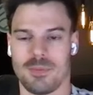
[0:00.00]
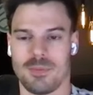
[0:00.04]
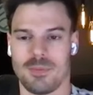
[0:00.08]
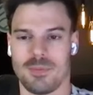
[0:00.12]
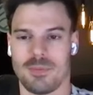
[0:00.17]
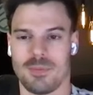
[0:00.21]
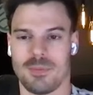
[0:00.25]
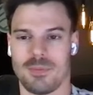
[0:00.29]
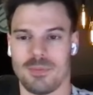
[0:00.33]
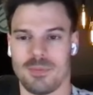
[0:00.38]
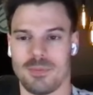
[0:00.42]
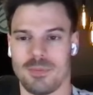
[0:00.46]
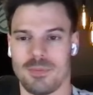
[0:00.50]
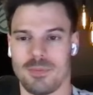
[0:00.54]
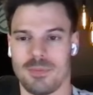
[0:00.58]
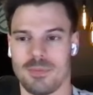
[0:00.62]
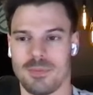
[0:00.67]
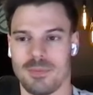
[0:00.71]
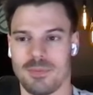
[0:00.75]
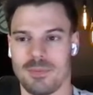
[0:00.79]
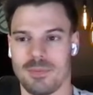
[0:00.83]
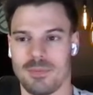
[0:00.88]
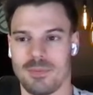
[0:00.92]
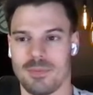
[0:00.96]

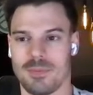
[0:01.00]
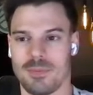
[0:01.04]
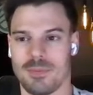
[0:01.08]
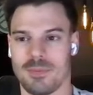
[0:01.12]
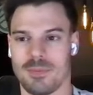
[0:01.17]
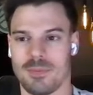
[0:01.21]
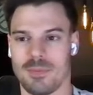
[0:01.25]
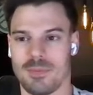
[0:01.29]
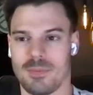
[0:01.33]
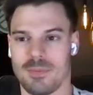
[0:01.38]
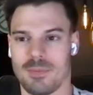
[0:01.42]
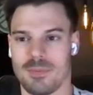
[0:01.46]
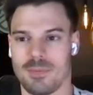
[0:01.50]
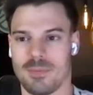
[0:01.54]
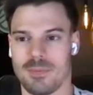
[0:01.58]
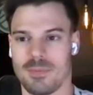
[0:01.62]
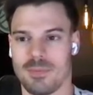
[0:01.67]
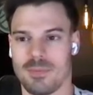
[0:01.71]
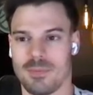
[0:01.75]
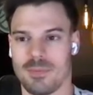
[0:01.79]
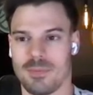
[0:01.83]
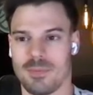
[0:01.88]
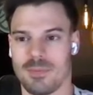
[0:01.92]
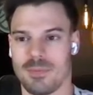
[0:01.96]

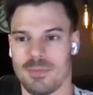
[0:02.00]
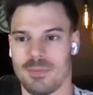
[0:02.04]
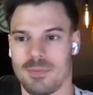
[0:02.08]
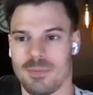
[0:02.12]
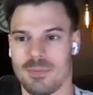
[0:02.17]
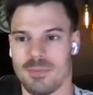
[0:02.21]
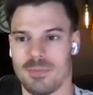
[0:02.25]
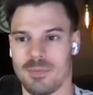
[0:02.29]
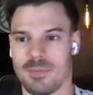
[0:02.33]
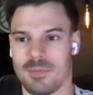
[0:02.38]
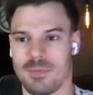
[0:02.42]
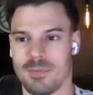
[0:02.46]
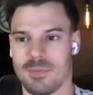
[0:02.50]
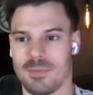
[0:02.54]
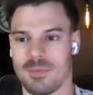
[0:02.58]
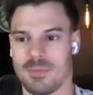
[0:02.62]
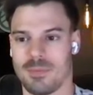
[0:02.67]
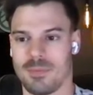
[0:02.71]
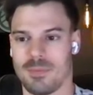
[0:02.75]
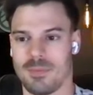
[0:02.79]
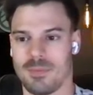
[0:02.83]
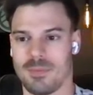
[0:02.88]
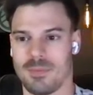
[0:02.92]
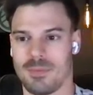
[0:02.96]

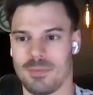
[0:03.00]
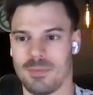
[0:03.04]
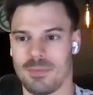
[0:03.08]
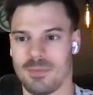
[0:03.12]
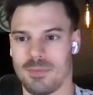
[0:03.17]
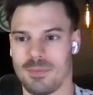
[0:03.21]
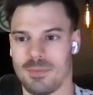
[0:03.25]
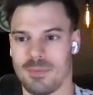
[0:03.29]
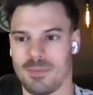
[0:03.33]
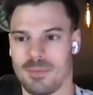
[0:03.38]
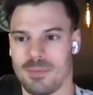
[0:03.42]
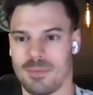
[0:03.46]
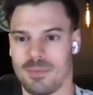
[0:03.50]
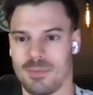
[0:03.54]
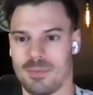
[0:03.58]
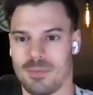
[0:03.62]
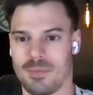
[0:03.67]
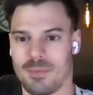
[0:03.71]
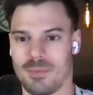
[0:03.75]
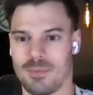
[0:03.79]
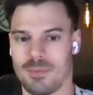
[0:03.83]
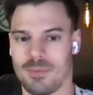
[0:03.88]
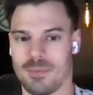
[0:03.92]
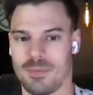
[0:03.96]

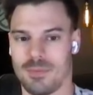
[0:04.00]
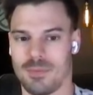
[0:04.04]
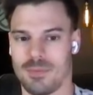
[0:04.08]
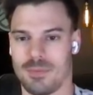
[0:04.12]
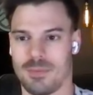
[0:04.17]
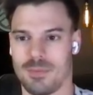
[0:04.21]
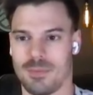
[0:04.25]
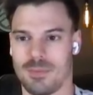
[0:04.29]
This person isn't speaking.